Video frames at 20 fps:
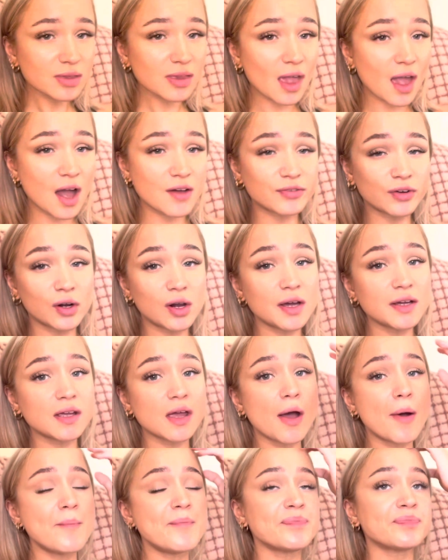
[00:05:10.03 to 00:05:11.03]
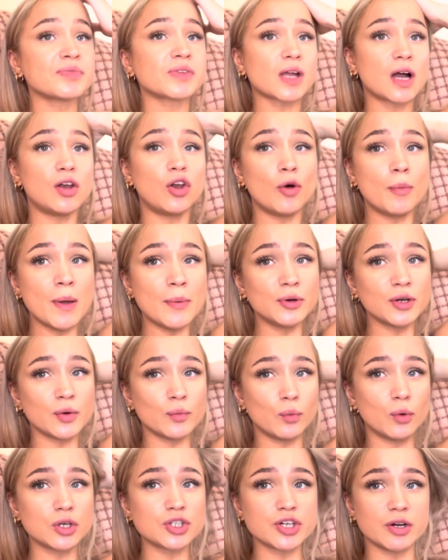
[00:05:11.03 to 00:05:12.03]
I feel like a lot of people don't
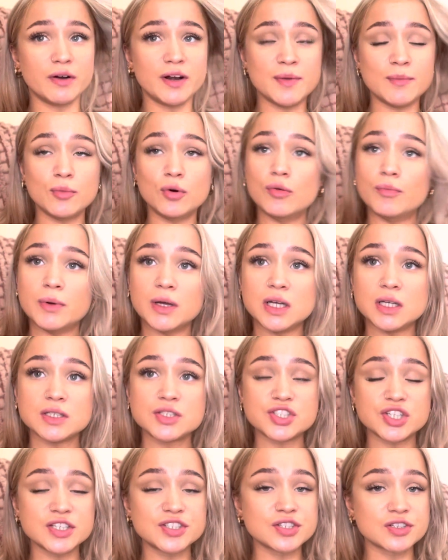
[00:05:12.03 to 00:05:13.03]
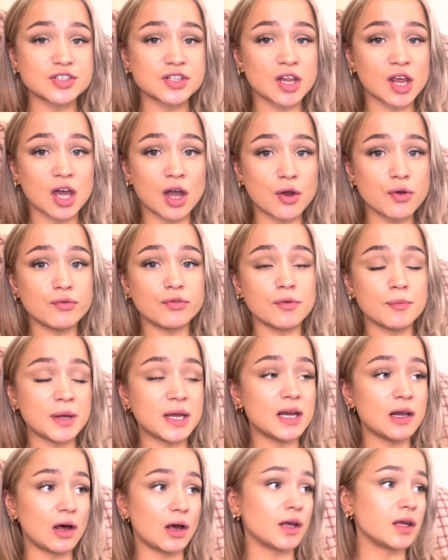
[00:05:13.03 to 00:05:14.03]
watch her anymore, but she's just the goat for me.
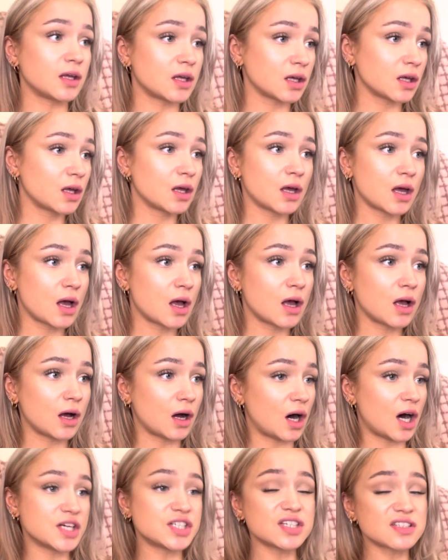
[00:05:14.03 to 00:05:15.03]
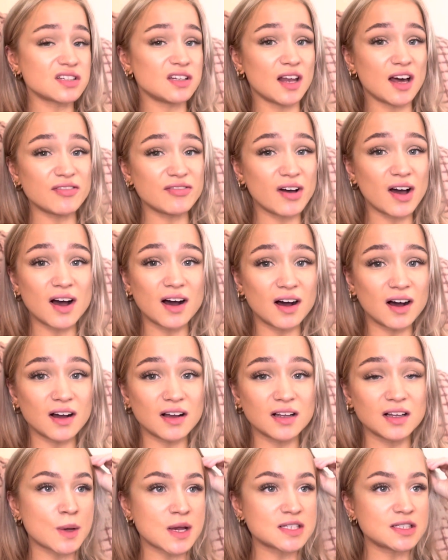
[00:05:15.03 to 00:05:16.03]
Like, I just love her.
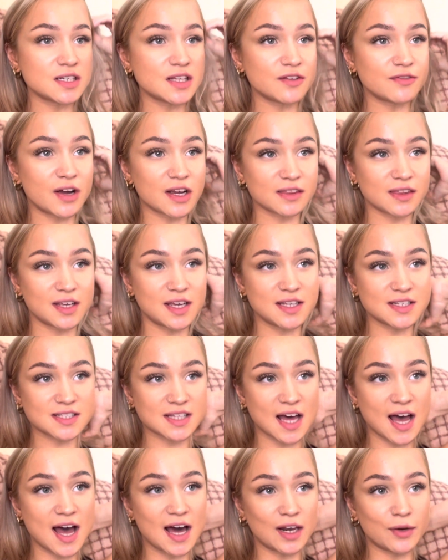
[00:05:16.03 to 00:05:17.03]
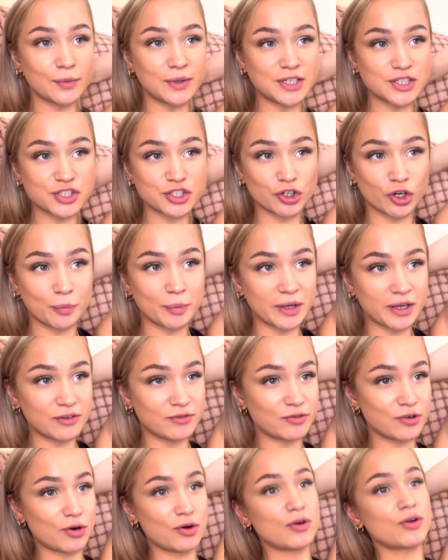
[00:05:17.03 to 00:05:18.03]
Especially the fact that it's the Halloween shopping
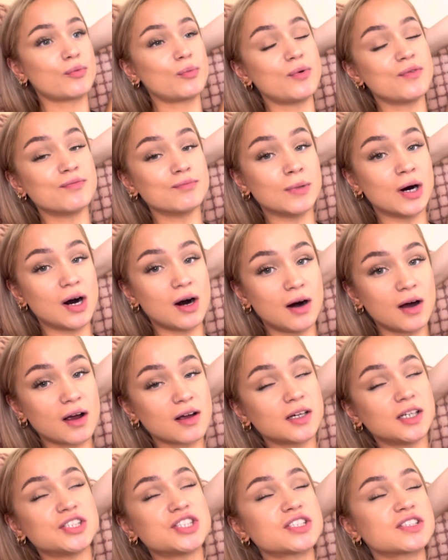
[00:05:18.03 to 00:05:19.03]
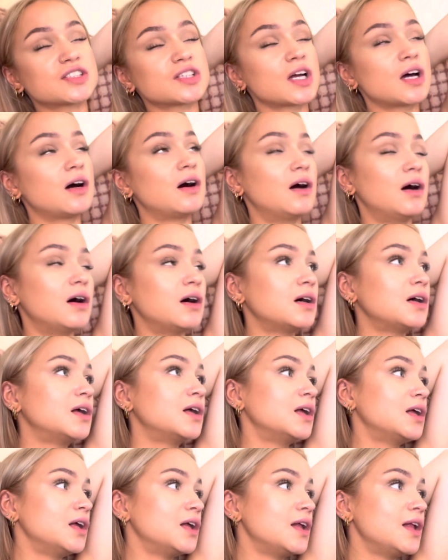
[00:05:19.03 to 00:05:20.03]
vlog with Mark. I just, oh,
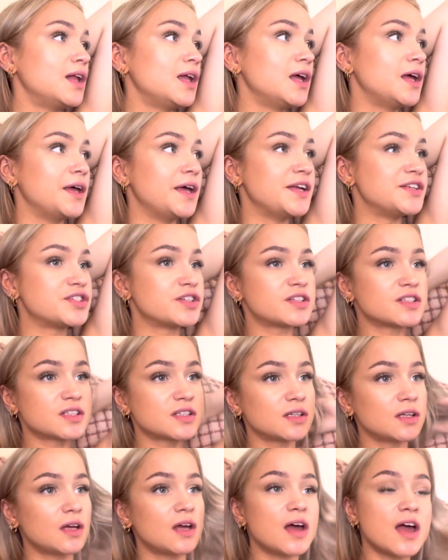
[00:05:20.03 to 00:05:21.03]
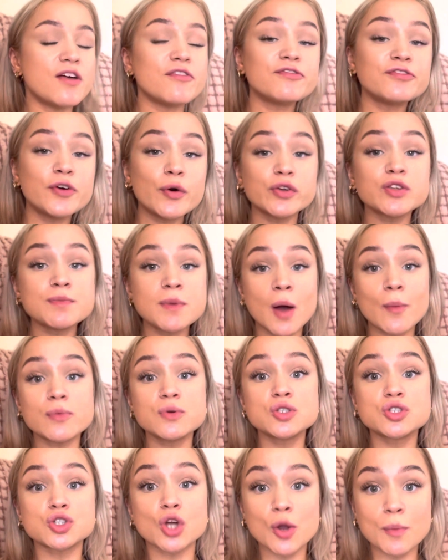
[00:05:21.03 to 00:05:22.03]
it just it fills me up with
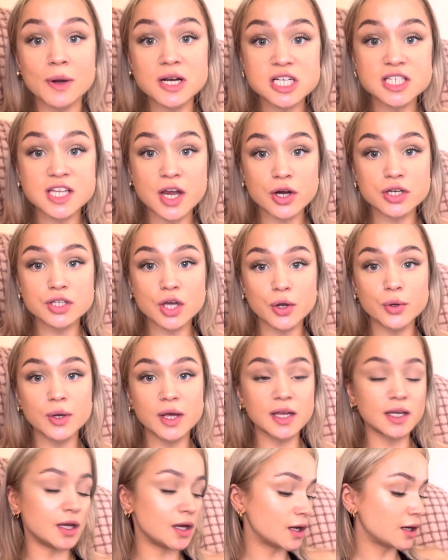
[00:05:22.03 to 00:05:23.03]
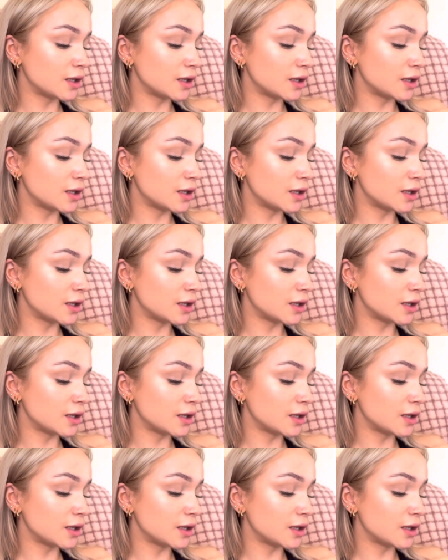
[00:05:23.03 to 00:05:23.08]
so much serotonin.